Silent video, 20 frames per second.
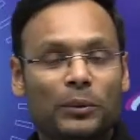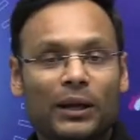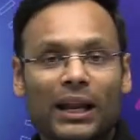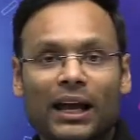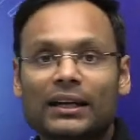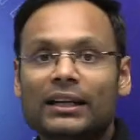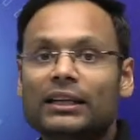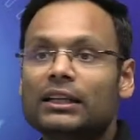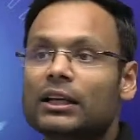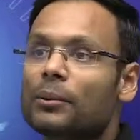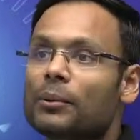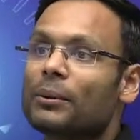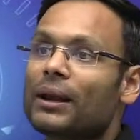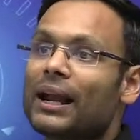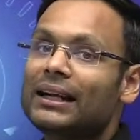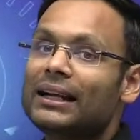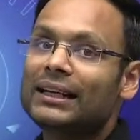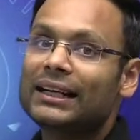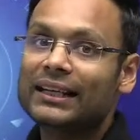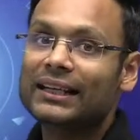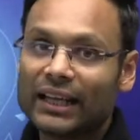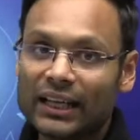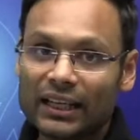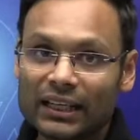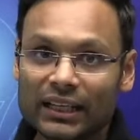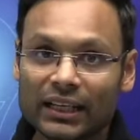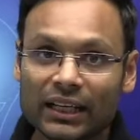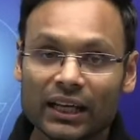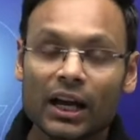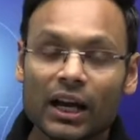Pilani, IIIT
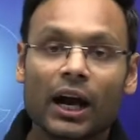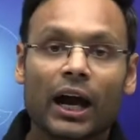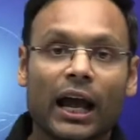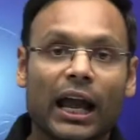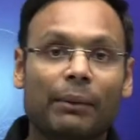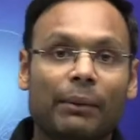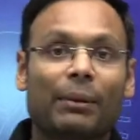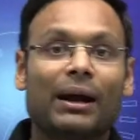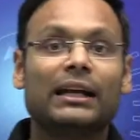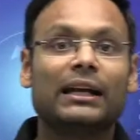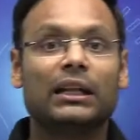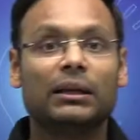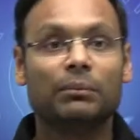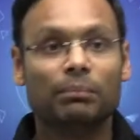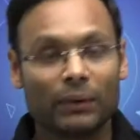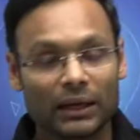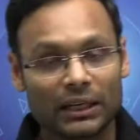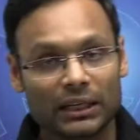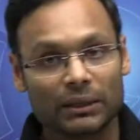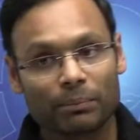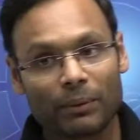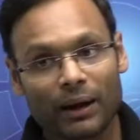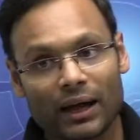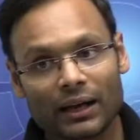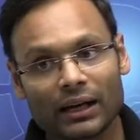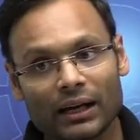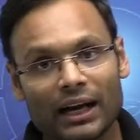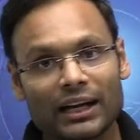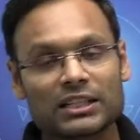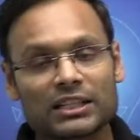Delhi, MIT
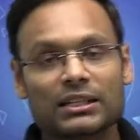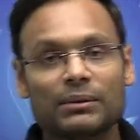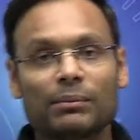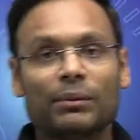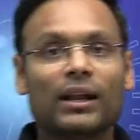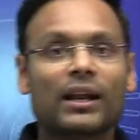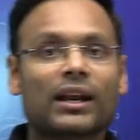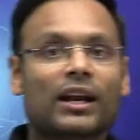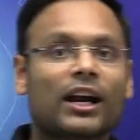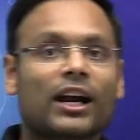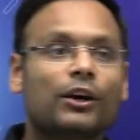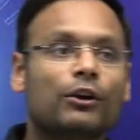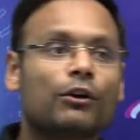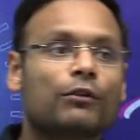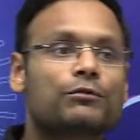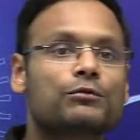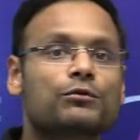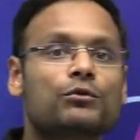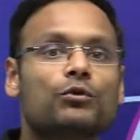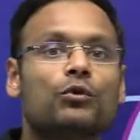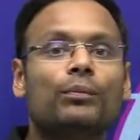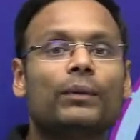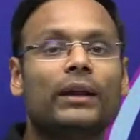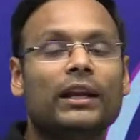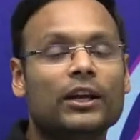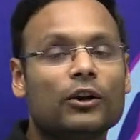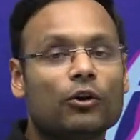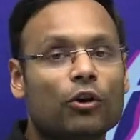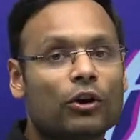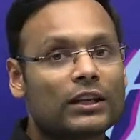Manipal and similar kind of so
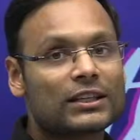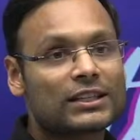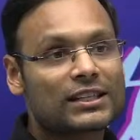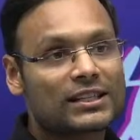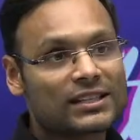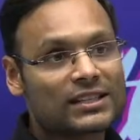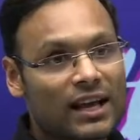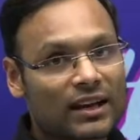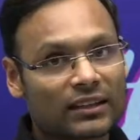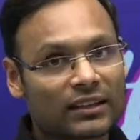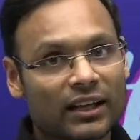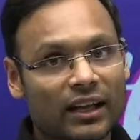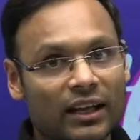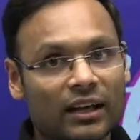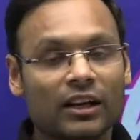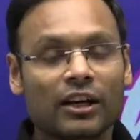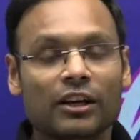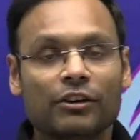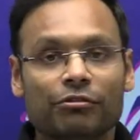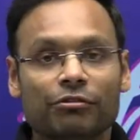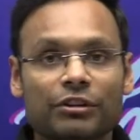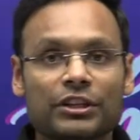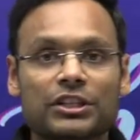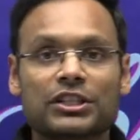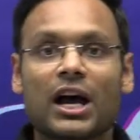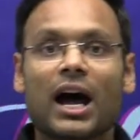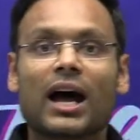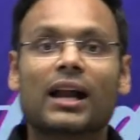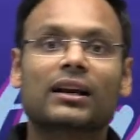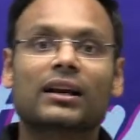many colleges are there which
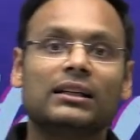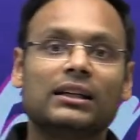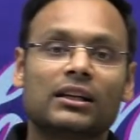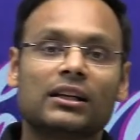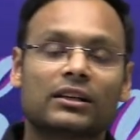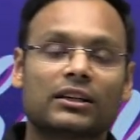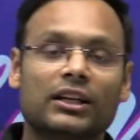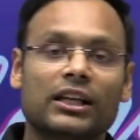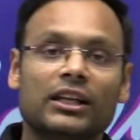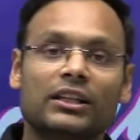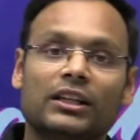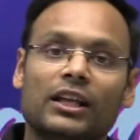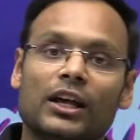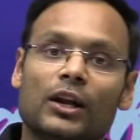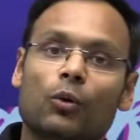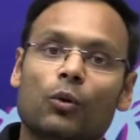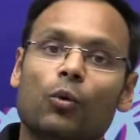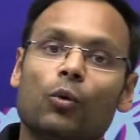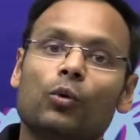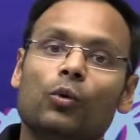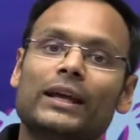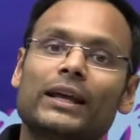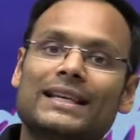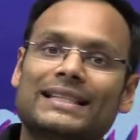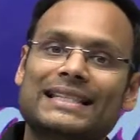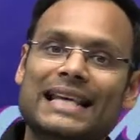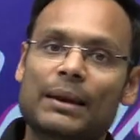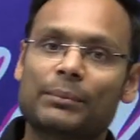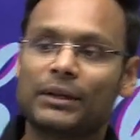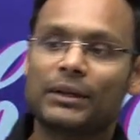are conducting their own
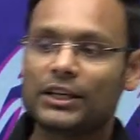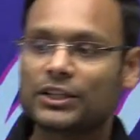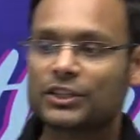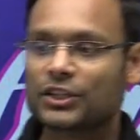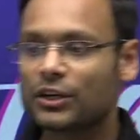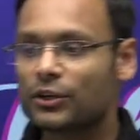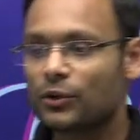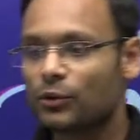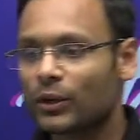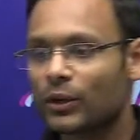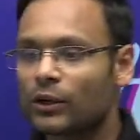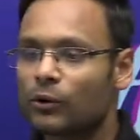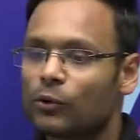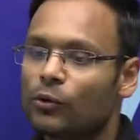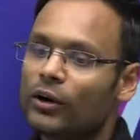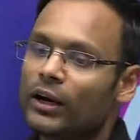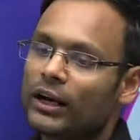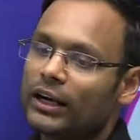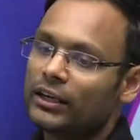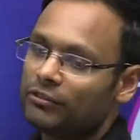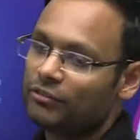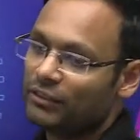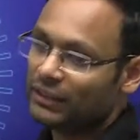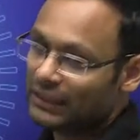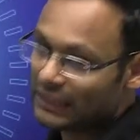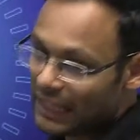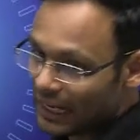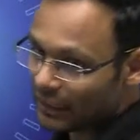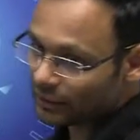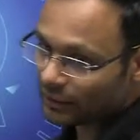examination. You can go ahead
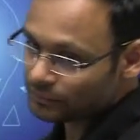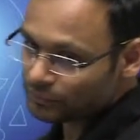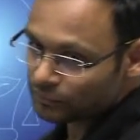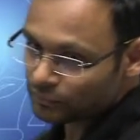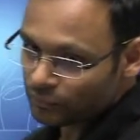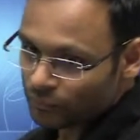with that.